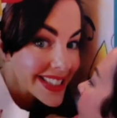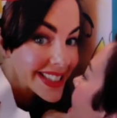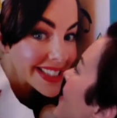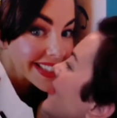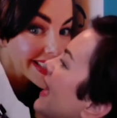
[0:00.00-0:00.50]

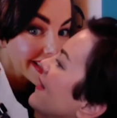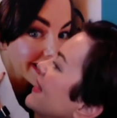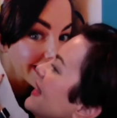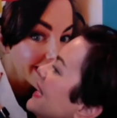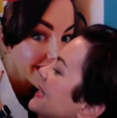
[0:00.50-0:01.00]
around
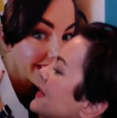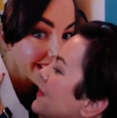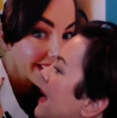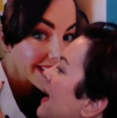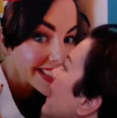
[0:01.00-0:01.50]
this
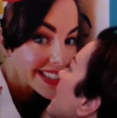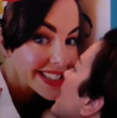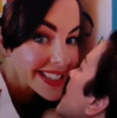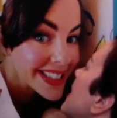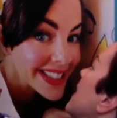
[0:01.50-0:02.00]
way
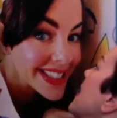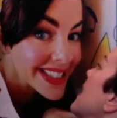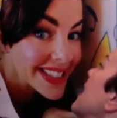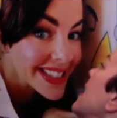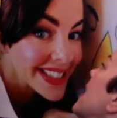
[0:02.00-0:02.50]

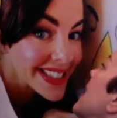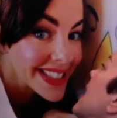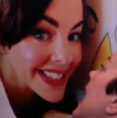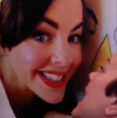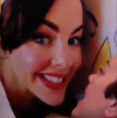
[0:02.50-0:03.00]

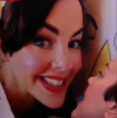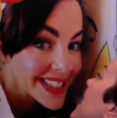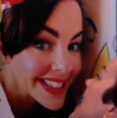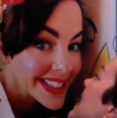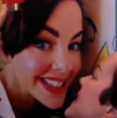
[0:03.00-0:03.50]
like
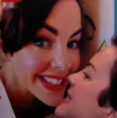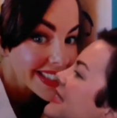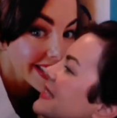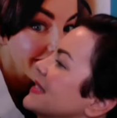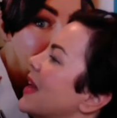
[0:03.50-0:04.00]

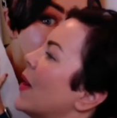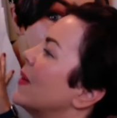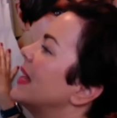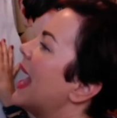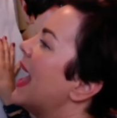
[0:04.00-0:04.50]
this
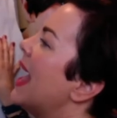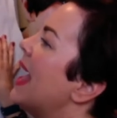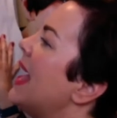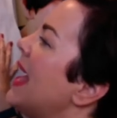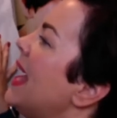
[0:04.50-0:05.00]

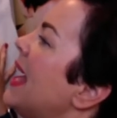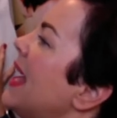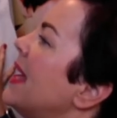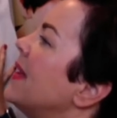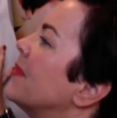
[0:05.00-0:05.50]

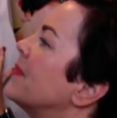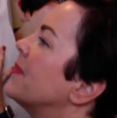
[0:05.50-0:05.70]
okay